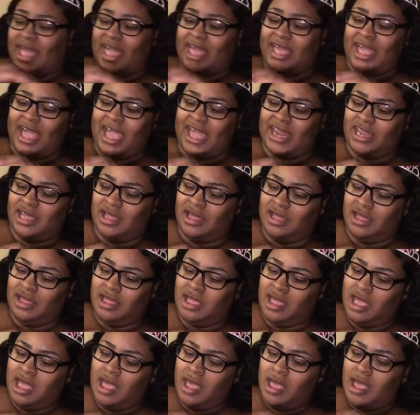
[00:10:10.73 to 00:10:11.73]
I got a
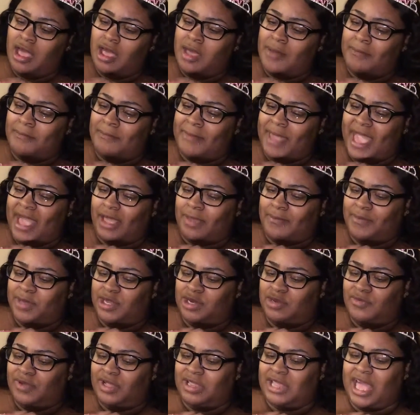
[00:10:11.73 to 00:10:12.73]
MAC
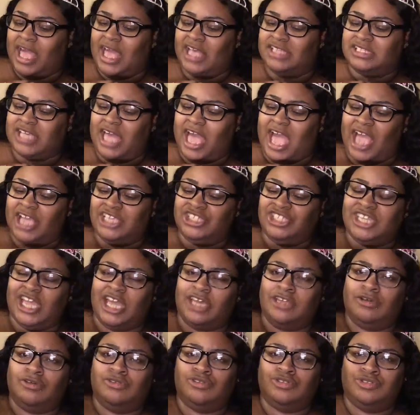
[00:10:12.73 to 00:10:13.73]
Mineralized
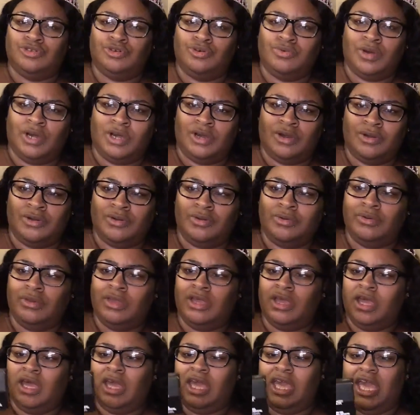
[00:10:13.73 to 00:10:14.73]
Eyeshadow Duo.
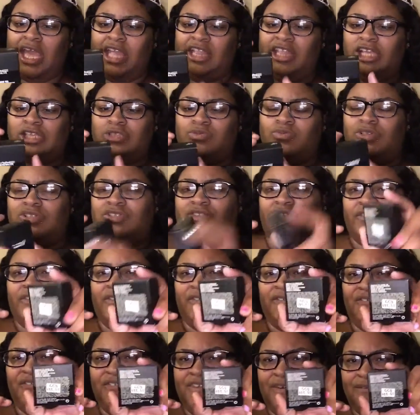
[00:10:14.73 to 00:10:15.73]
And this was
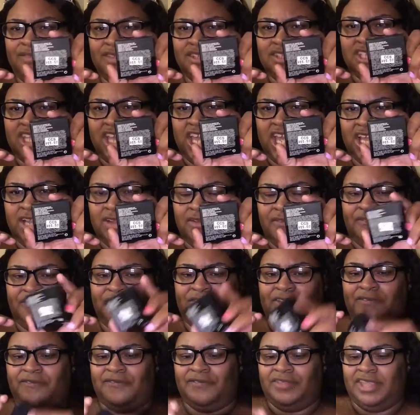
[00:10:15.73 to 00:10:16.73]

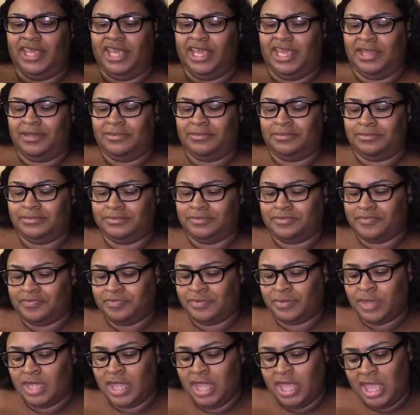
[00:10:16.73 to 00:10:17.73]
15.50.
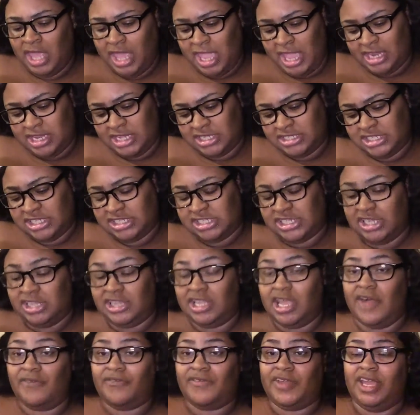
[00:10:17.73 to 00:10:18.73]
And this is in
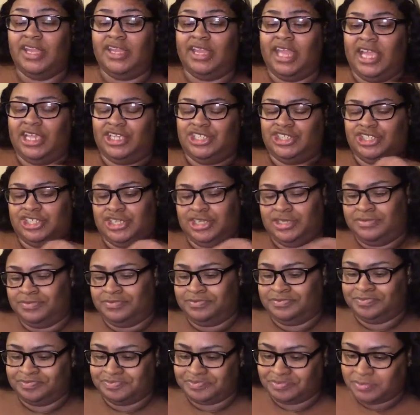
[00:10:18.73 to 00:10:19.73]
Love
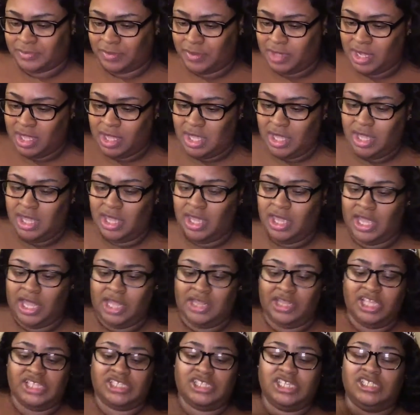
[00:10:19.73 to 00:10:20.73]
Connection.
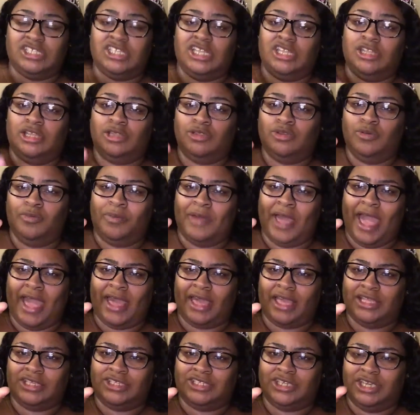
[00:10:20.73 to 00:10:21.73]
And this is in the new
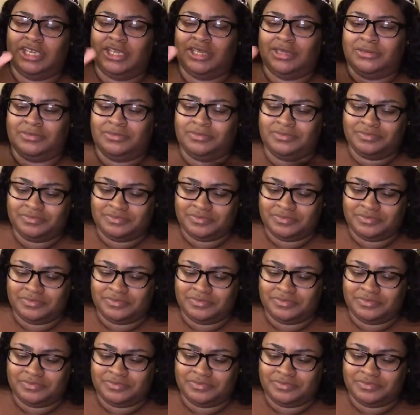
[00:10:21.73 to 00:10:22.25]
packaging.